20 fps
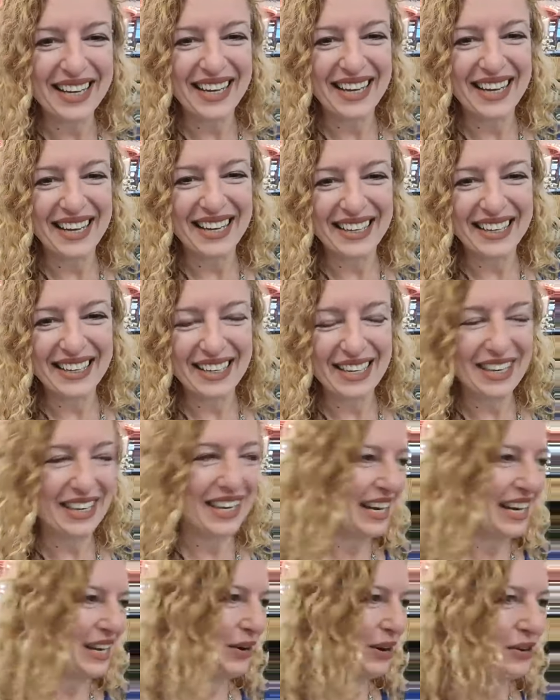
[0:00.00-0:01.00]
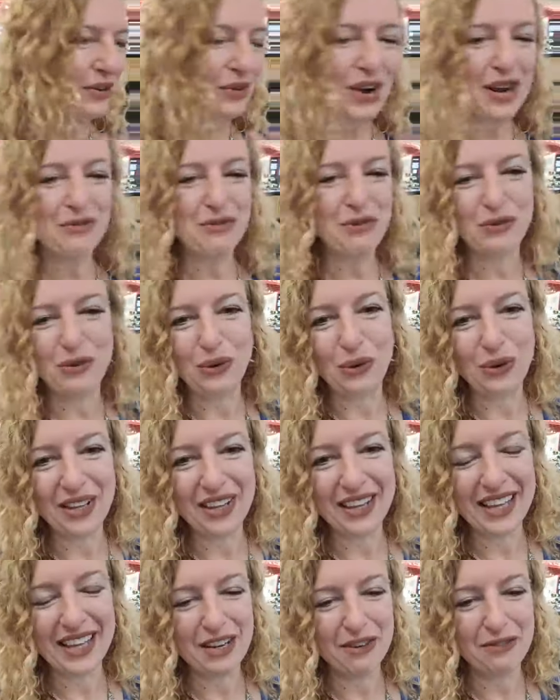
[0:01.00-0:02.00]
And anyway, grateful for all
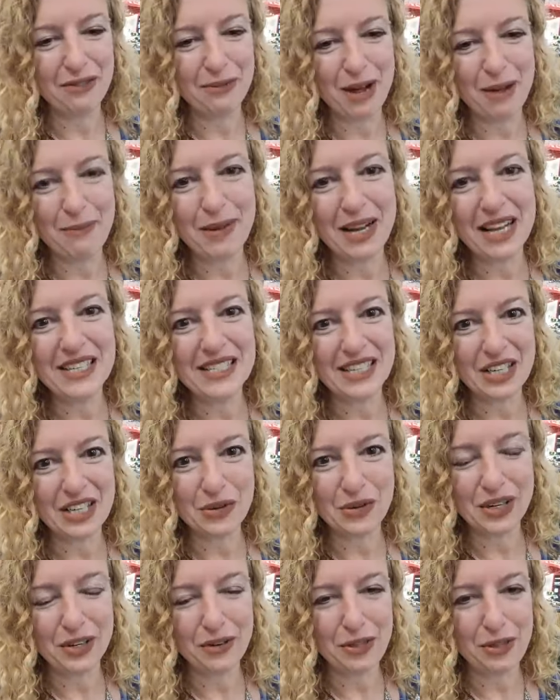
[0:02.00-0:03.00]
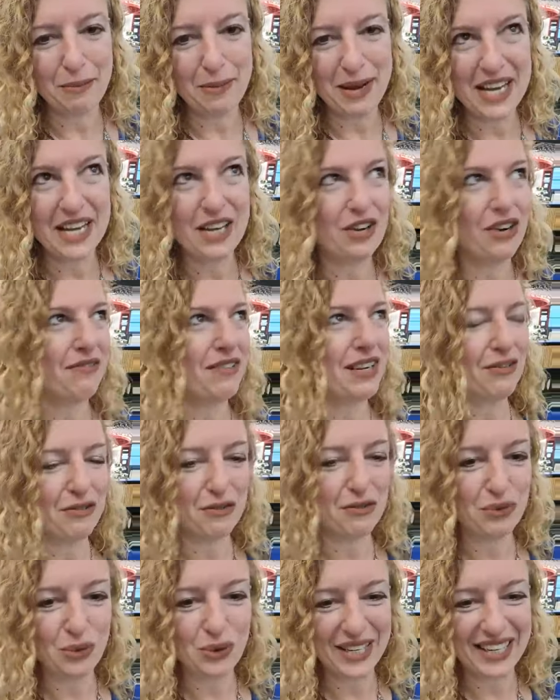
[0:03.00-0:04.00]
of that and for my amazing career in the media I've had for
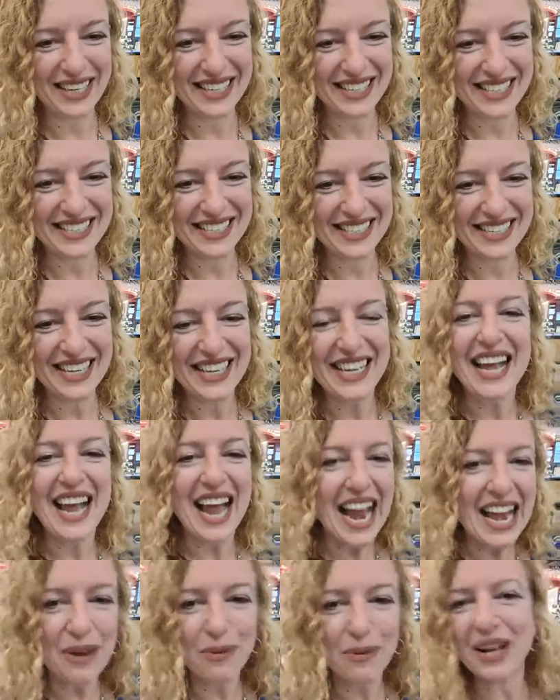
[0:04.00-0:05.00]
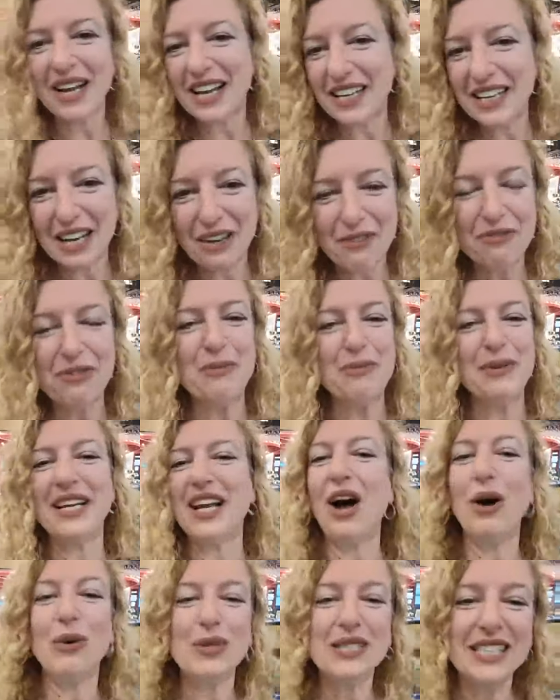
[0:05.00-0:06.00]
40 years. Anyway, enough from me.
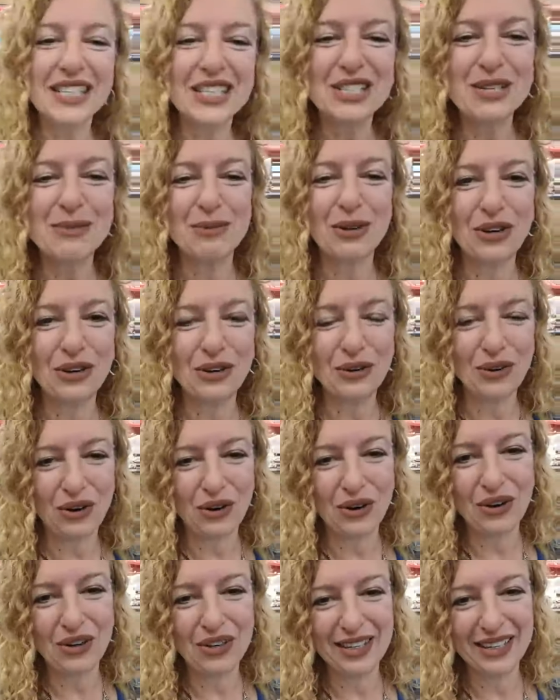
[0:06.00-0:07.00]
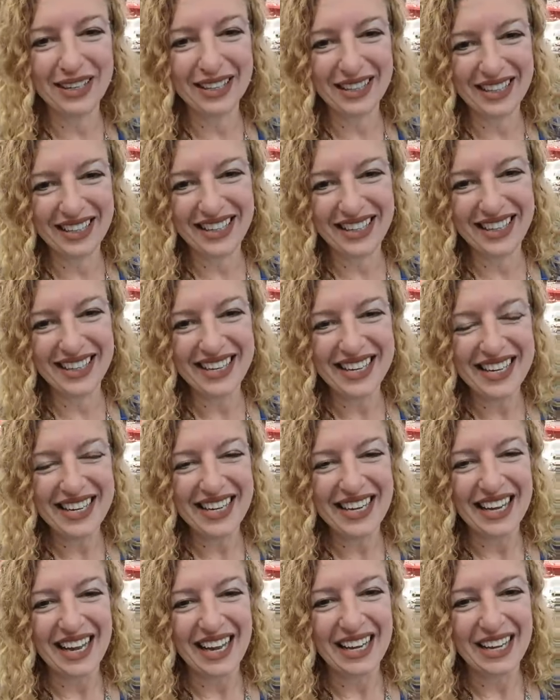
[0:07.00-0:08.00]
I will see you tomorrow on the
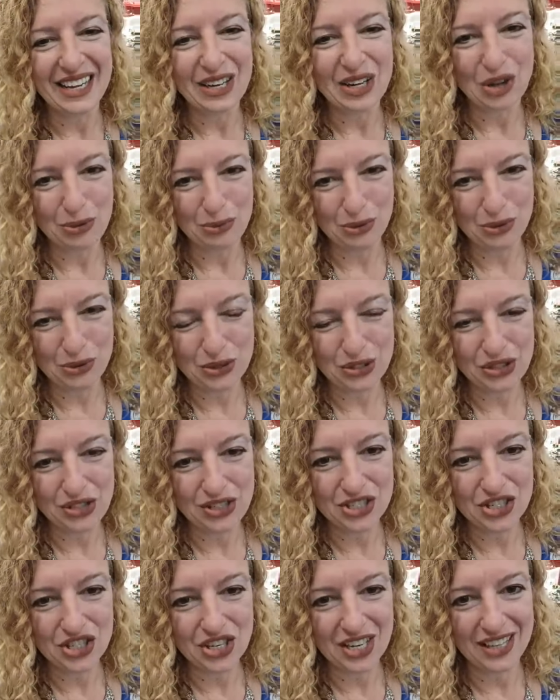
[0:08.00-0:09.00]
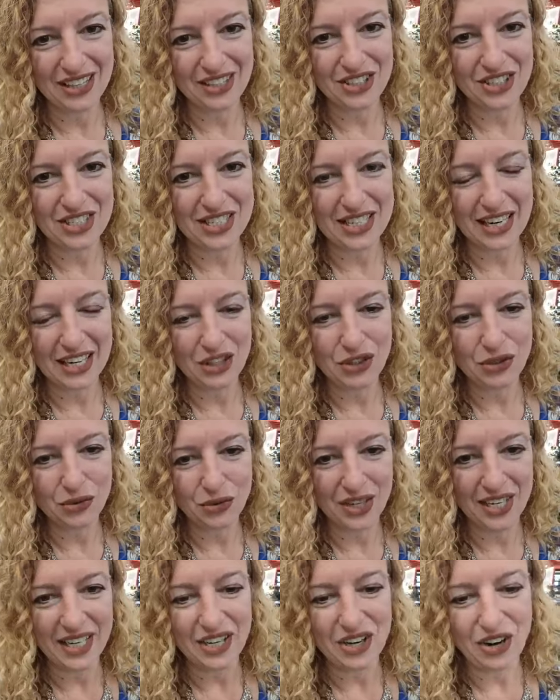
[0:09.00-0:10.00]
Global Good News Challenge, day
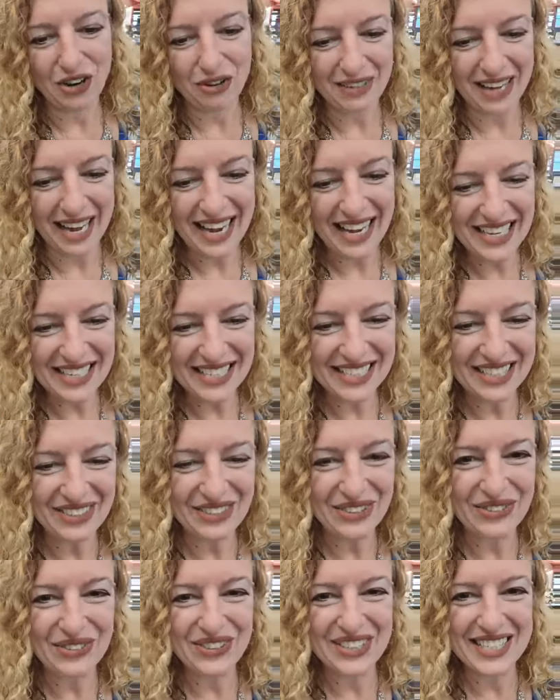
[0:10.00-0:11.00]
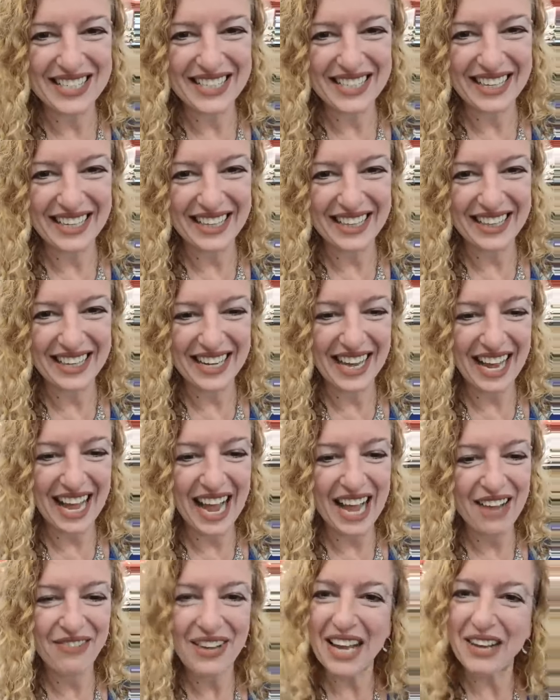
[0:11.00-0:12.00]
3 of 8. Look forward to seeing you there.
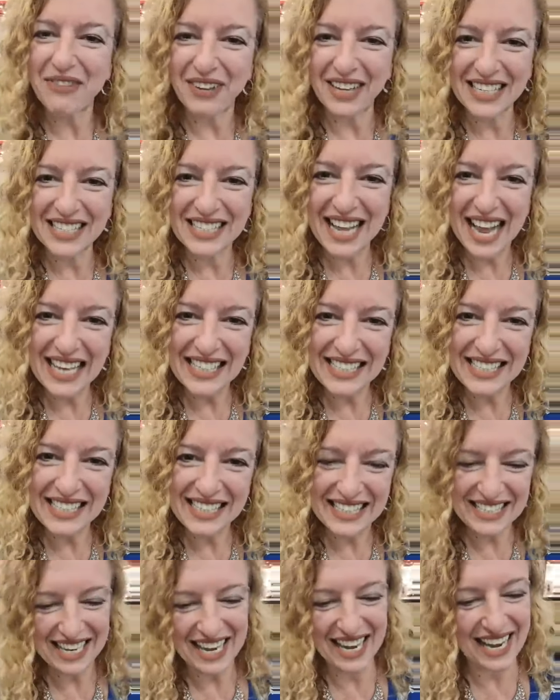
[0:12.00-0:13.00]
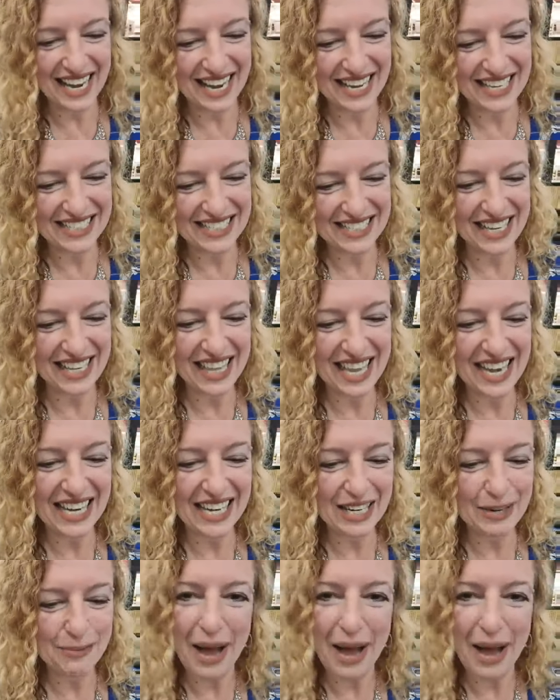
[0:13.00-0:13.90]
Have a fantastic day. See you then.